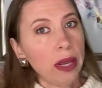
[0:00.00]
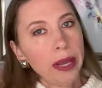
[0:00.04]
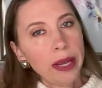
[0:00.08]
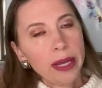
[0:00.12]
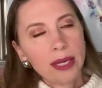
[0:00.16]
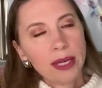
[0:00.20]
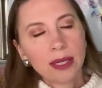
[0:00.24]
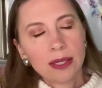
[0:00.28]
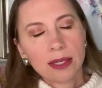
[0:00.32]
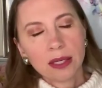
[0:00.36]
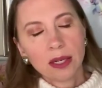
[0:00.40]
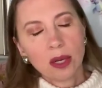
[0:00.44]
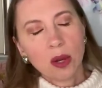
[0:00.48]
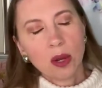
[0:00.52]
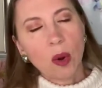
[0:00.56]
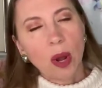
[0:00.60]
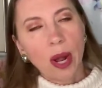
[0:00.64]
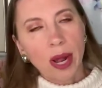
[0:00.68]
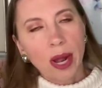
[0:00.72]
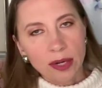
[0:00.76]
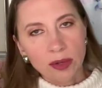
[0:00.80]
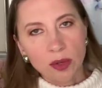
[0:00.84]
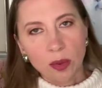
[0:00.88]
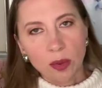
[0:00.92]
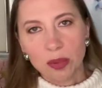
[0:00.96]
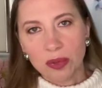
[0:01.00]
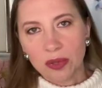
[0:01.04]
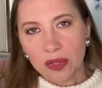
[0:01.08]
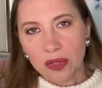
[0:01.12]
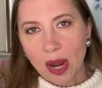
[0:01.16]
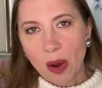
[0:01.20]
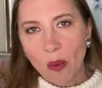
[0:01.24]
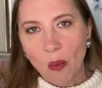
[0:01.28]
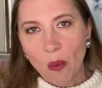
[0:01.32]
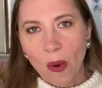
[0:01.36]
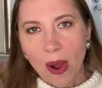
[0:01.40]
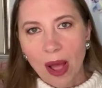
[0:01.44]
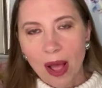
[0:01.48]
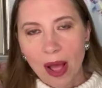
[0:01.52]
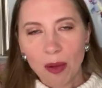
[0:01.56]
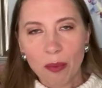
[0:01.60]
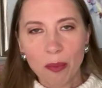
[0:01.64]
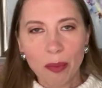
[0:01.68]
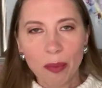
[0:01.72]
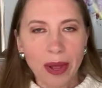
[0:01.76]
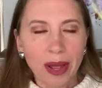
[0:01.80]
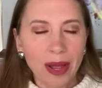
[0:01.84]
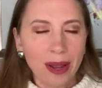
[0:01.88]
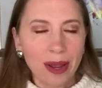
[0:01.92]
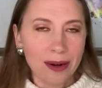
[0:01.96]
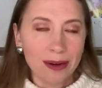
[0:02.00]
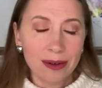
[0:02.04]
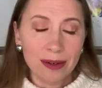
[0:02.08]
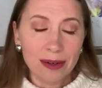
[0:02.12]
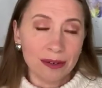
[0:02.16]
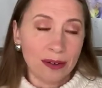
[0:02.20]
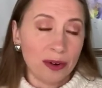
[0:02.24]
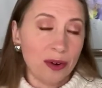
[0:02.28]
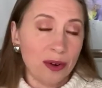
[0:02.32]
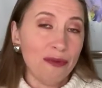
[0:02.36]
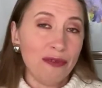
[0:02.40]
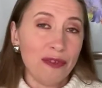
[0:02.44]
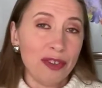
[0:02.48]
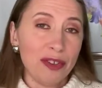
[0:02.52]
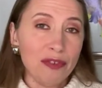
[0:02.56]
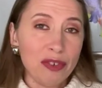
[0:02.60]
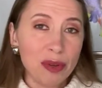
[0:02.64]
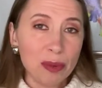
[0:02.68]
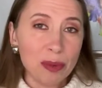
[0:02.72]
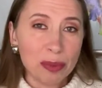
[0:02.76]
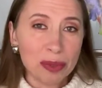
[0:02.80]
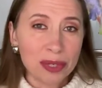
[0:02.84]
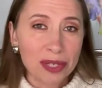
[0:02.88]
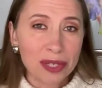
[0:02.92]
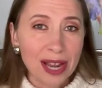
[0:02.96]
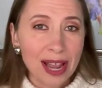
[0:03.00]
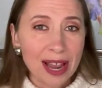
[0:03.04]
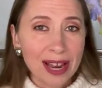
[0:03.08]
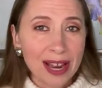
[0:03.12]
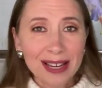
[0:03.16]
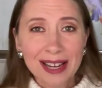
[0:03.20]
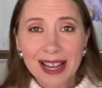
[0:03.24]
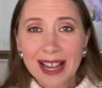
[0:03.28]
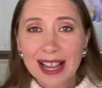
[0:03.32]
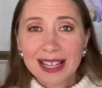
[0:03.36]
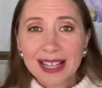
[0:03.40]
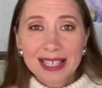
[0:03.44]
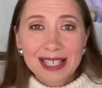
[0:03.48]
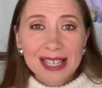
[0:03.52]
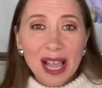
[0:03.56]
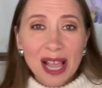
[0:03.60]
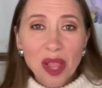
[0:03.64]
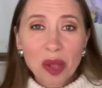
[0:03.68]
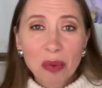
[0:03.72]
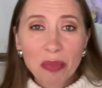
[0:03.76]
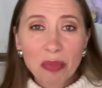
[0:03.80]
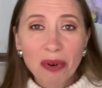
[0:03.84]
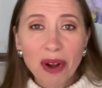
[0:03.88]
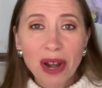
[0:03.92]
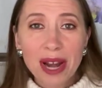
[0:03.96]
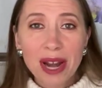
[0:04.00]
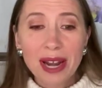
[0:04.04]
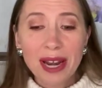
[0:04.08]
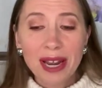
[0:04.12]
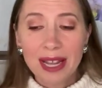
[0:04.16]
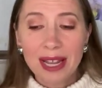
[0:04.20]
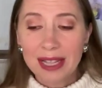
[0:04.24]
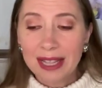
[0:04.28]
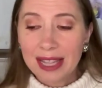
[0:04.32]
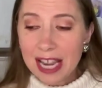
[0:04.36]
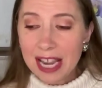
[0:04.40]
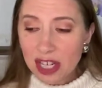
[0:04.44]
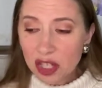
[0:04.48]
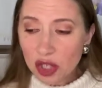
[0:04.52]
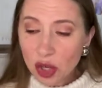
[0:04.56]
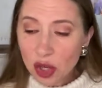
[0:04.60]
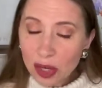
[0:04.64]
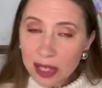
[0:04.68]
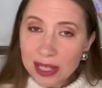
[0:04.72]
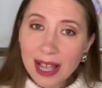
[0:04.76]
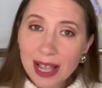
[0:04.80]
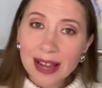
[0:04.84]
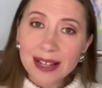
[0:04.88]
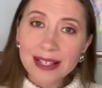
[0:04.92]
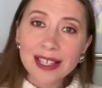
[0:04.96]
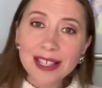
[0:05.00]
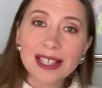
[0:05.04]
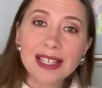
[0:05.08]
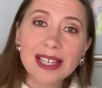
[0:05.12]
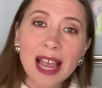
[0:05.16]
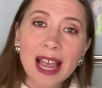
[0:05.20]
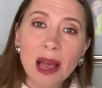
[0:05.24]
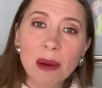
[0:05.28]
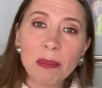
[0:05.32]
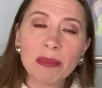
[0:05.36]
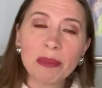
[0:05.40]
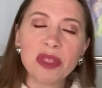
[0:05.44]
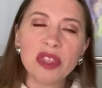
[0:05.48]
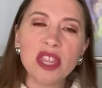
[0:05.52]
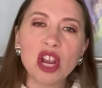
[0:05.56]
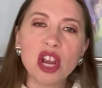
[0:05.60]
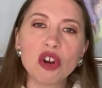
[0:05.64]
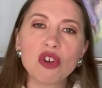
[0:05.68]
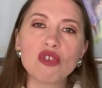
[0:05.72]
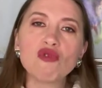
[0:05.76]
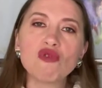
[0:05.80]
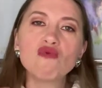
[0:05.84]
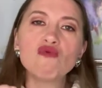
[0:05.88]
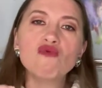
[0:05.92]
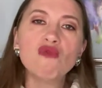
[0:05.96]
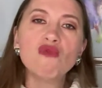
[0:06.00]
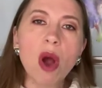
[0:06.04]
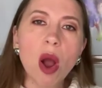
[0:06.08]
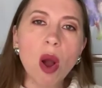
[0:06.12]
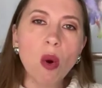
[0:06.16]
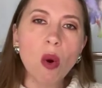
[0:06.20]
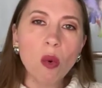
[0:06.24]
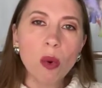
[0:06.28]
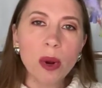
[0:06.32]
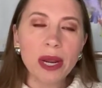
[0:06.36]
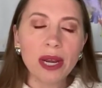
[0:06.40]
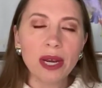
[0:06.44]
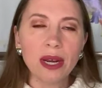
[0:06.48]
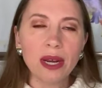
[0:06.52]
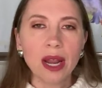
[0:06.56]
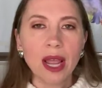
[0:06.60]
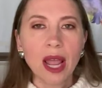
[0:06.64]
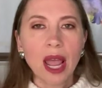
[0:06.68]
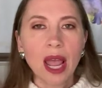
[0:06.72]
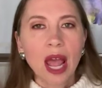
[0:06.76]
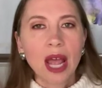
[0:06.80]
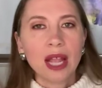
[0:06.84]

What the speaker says: It doesn't go 100% well, but I don't know, 50%. Celebrate it. They took that step. They're growing.